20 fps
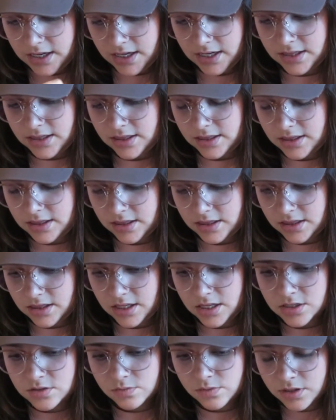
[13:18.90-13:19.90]
And
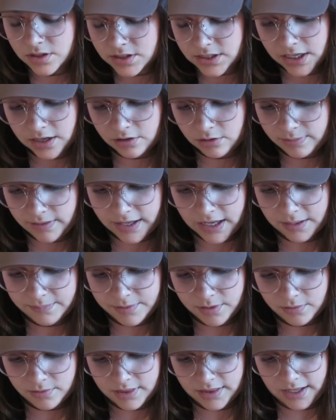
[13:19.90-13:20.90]
these ones, I would be
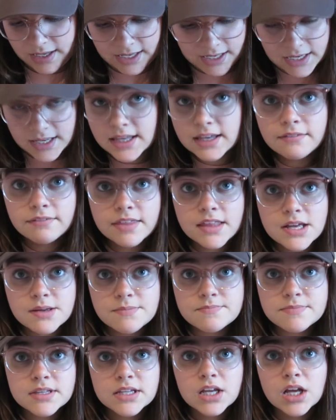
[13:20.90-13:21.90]
happy with any of
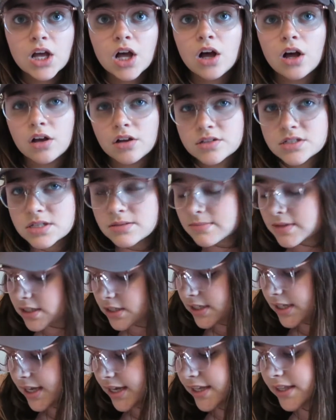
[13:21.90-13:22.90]
them.
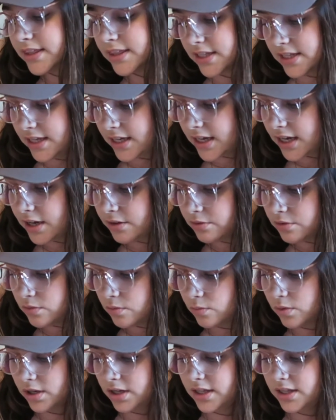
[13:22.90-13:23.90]
Ultimately, I think I
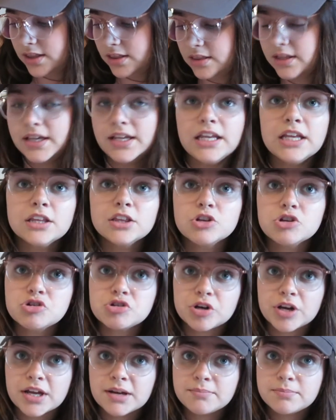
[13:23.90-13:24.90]
would want Lady and the
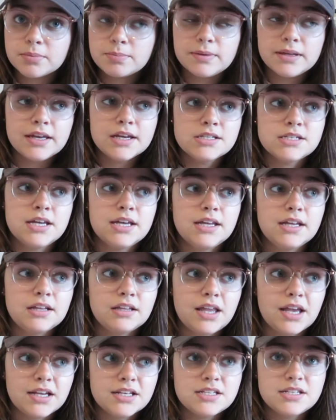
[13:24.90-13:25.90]
Tramp because I
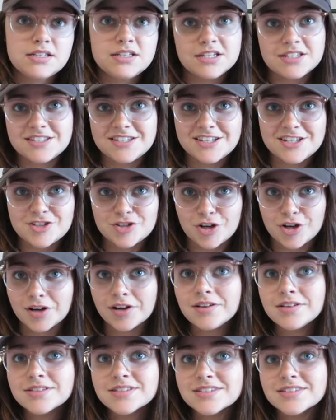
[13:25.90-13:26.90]
collect Disney
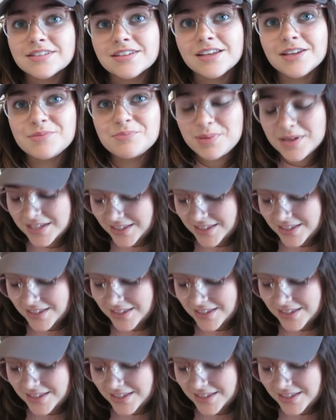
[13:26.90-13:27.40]
dogs and